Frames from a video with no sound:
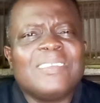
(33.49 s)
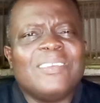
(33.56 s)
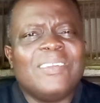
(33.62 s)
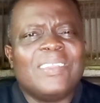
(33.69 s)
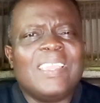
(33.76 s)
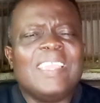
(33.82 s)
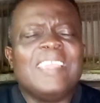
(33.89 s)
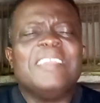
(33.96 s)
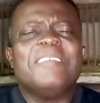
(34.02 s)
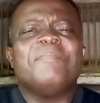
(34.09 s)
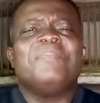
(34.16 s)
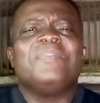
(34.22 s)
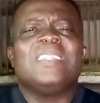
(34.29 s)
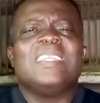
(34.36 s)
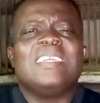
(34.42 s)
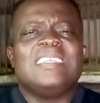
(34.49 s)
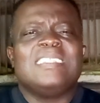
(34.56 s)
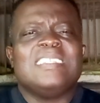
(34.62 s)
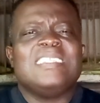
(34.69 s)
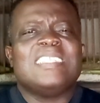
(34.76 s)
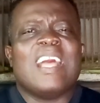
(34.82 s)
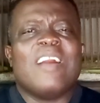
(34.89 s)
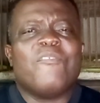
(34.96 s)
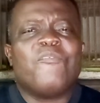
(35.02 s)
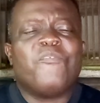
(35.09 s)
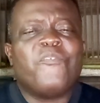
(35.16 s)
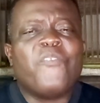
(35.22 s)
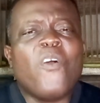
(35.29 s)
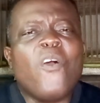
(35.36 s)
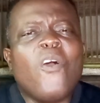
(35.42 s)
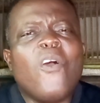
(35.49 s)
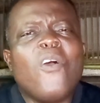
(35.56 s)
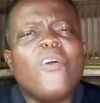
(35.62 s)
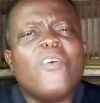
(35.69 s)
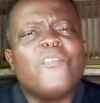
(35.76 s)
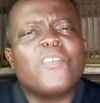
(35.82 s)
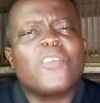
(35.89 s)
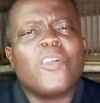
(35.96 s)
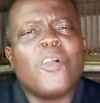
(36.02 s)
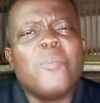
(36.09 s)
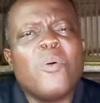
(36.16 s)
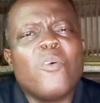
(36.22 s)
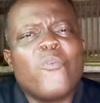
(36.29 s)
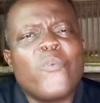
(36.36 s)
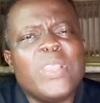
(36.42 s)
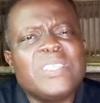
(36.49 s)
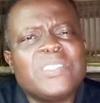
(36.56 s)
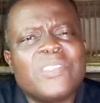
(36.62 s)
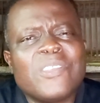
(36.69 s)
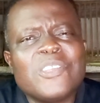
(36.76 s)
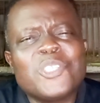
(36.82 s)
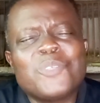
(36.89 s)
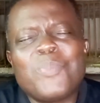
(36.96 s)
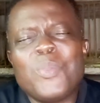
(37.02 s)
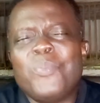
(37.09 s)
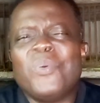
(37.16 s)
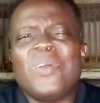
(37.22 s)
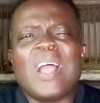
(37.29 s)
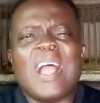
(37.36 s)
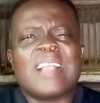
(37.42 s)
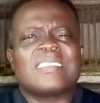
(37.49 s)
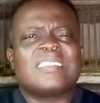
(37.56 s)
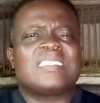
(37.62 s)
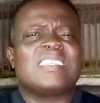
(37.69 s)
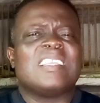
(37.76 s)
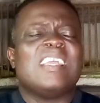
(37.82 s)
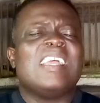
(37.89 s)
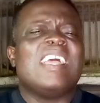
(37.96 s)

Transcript: Okay, these are 4 common questions people ask,